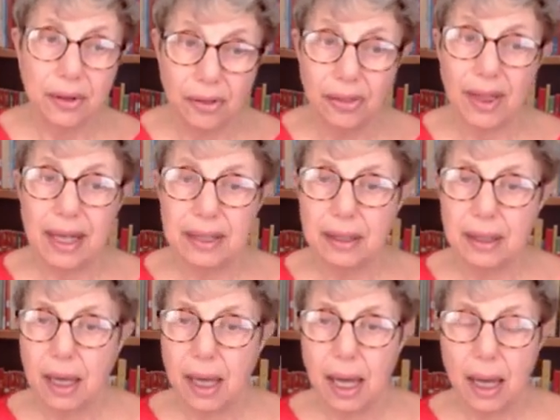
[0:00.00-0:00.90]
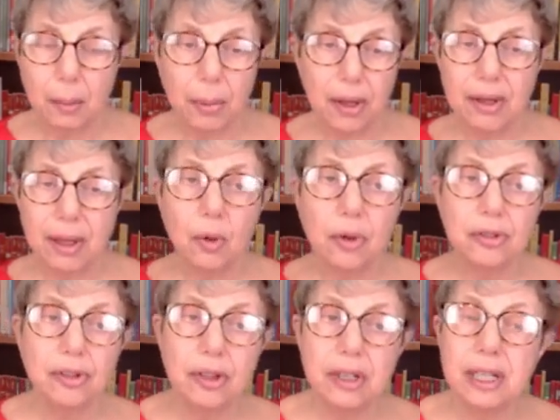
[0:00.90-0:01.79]
then, but there
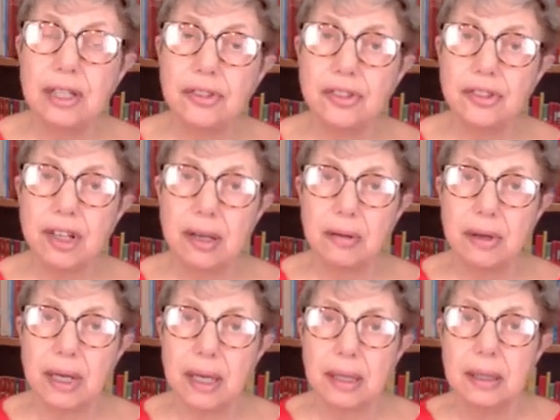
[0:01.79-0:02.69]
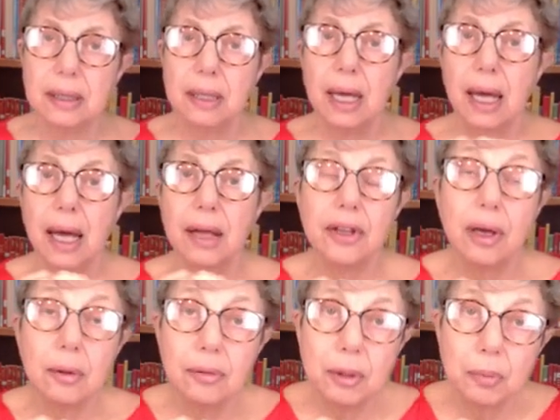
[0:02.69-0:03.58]
wasn't the hysteria.
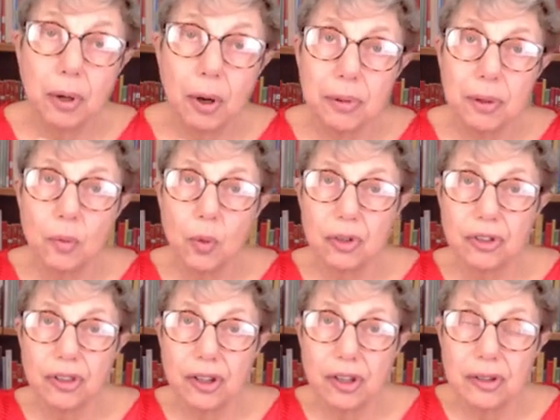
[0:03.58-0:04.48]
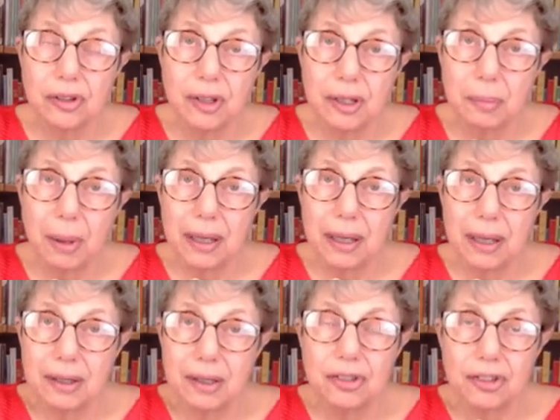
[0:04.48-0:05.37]
The only problem was that
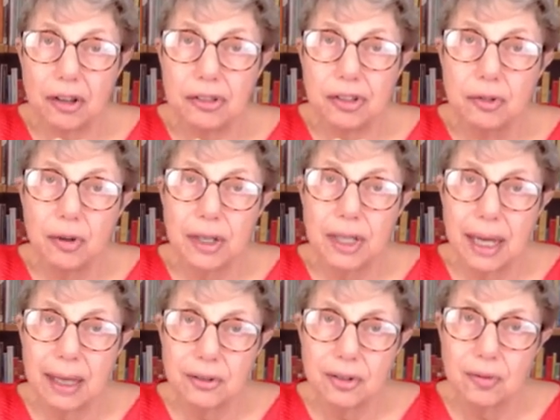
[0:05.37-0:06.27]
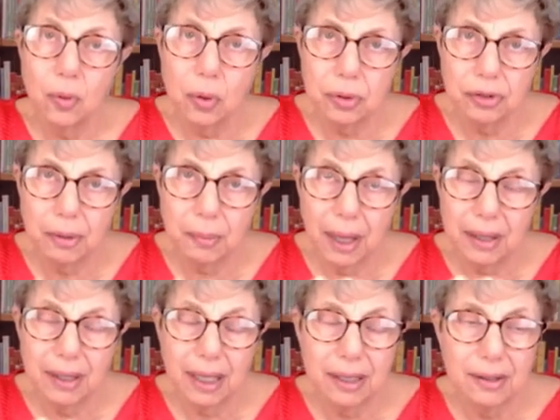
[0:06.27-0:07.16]
they started running out of water
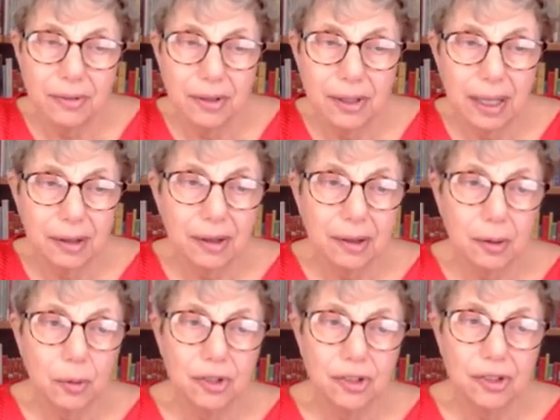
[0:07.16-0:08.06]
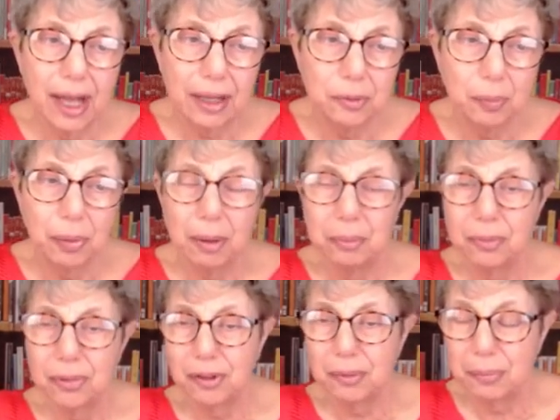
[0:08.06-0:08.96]
by the end of it. I think there were stand
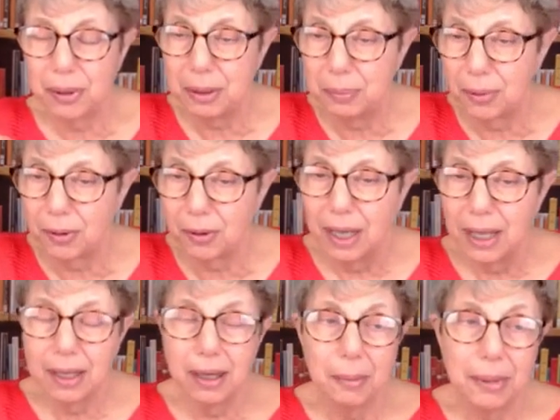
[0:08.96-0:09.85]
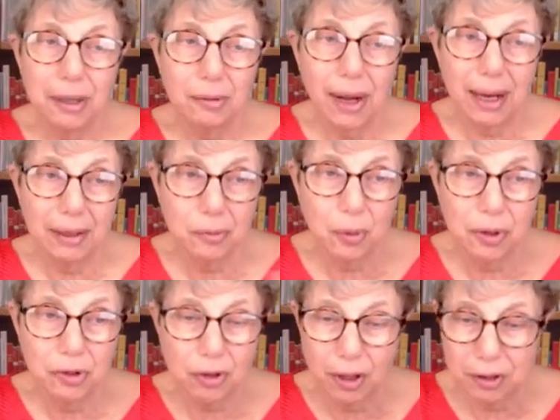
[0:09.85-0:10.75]
pumps and people coming round
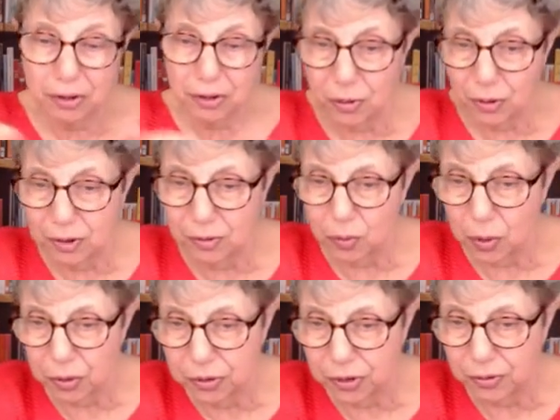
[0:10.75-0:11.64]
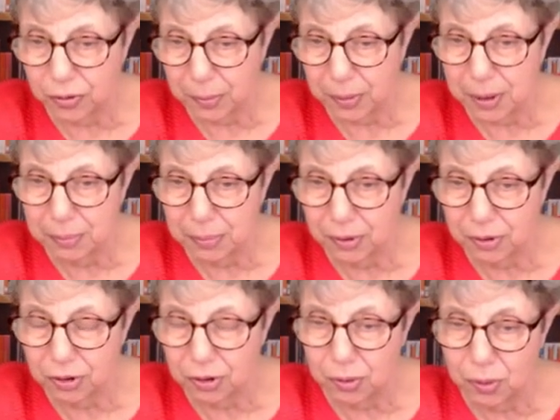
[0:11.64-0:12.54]
with trucks full of water for
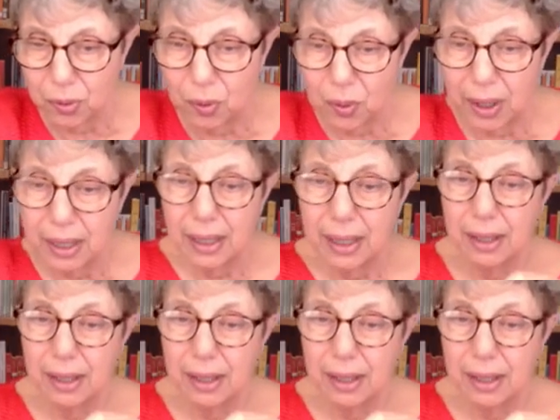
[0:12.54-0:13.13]
people to